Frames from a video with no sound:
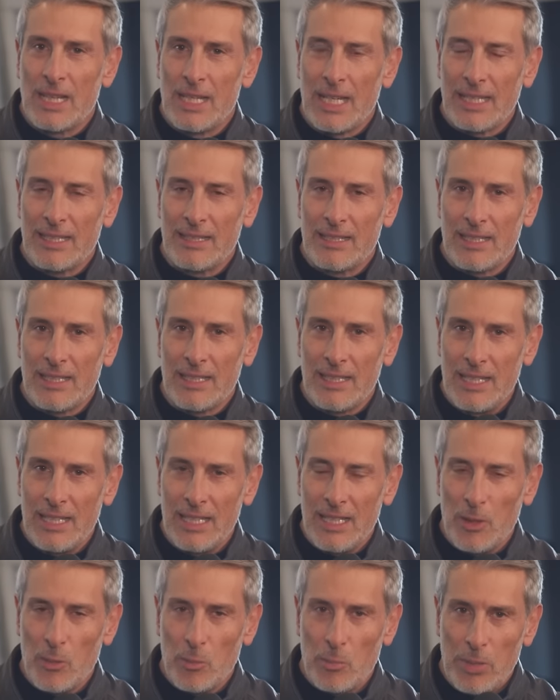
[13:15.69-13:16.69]
that
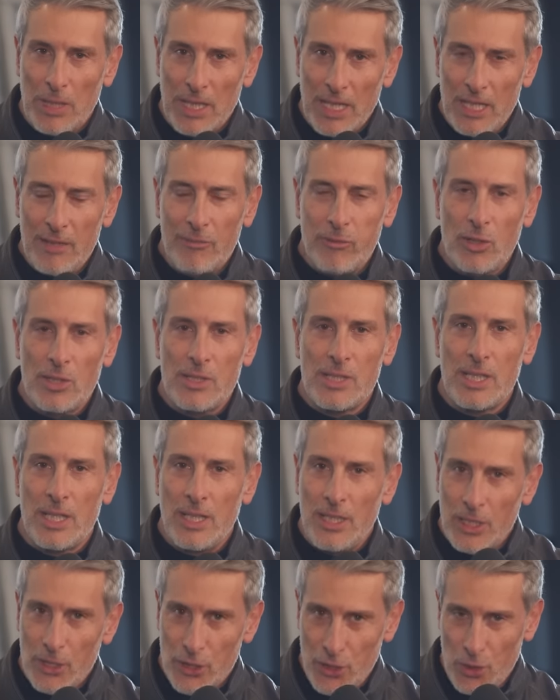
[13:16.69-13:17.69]
the believers
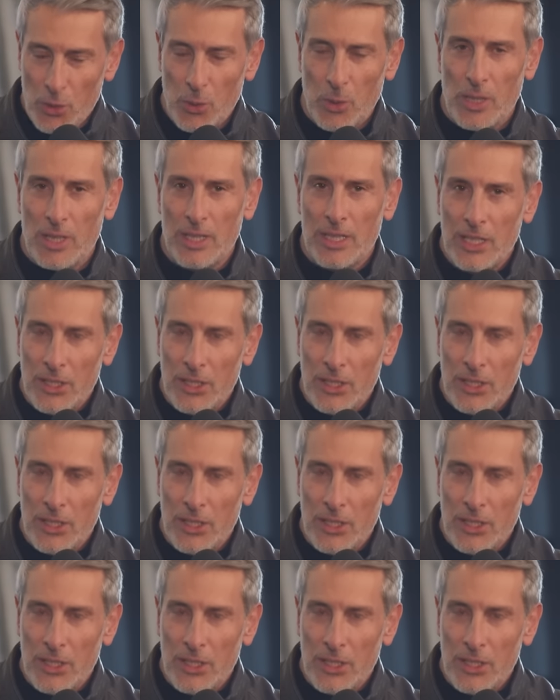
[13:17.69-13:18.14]
in Yeshua,